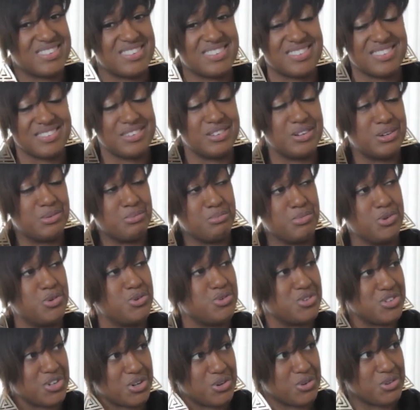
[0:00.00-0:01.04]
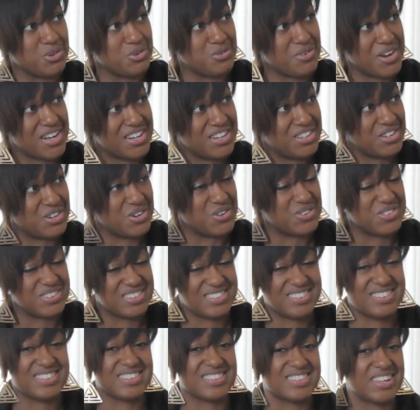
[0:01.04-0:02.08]
this good music on the radio, and
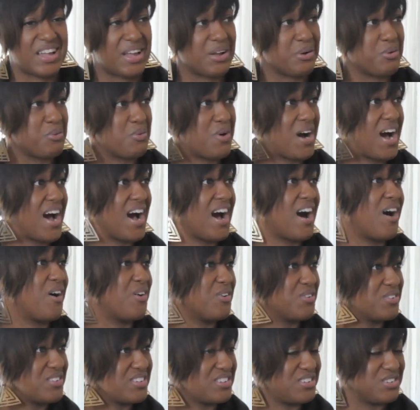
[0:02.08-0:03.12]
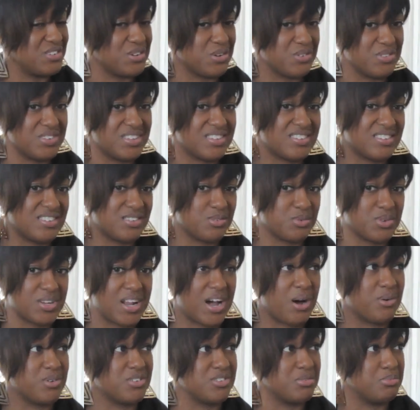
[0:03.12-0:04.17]
it's just like, wow, you know, this is what
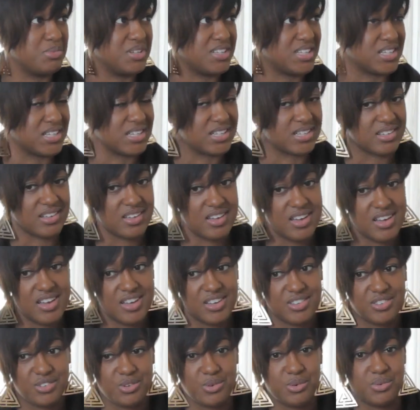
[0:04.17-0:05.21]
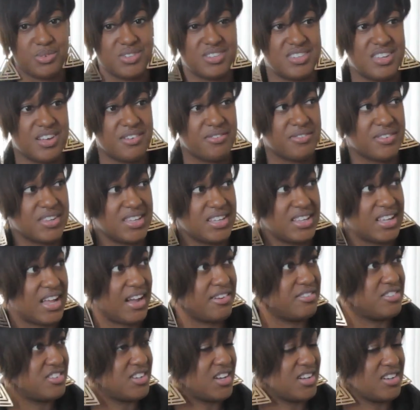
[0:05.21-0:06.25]
I was missing. So it was definitely
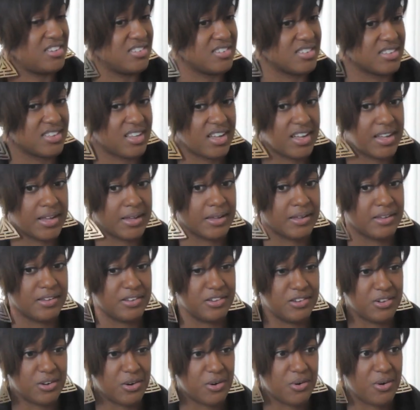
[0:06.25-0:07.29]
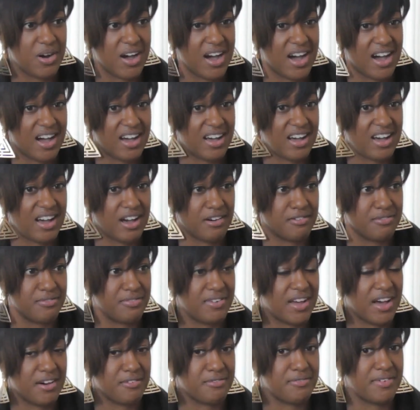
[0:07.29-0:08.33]
life-changing. Like, you know, I
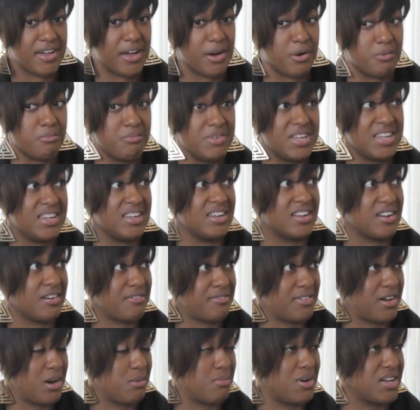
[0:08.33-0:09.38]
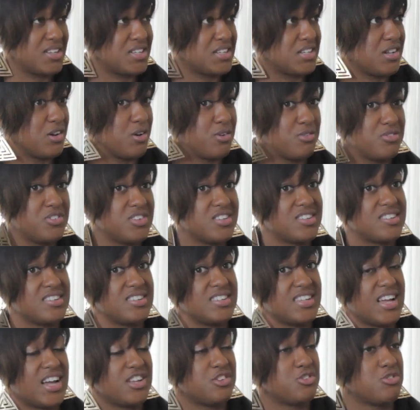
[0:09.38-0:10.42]
found me and I found myself just
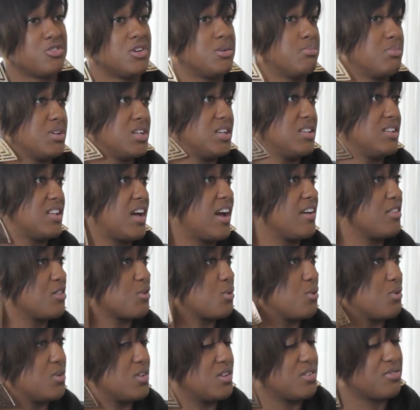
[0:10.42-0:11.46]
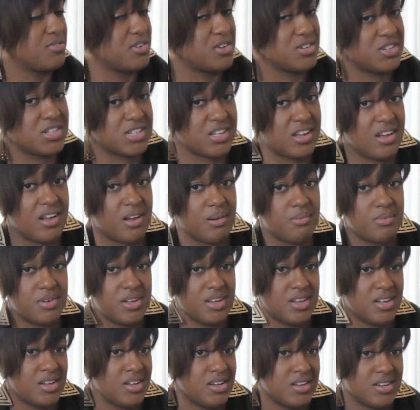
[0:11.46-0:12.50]
in that trip and in ninth going the first time.
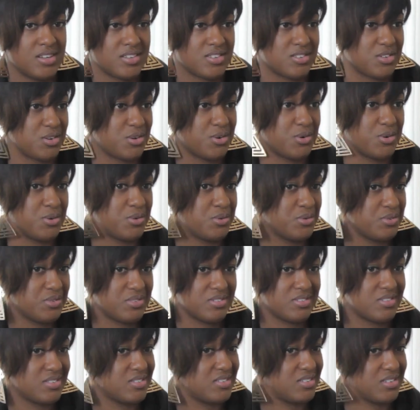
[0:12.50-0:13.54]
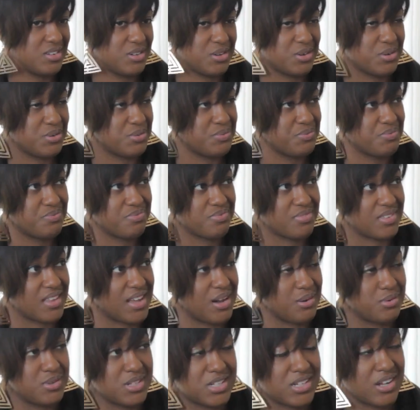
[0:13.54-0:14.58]
So, you know,
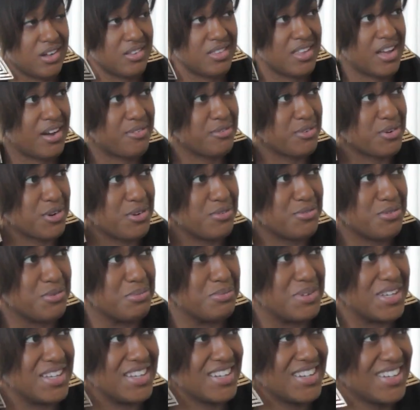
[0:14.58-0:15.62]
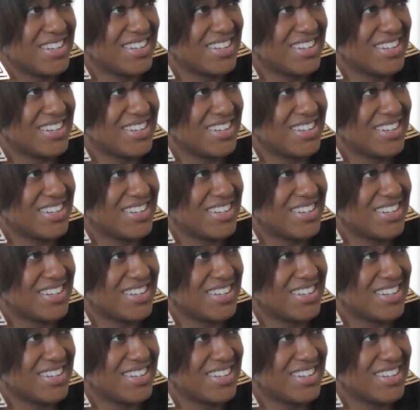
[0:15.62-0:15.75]
that was South Africa for me.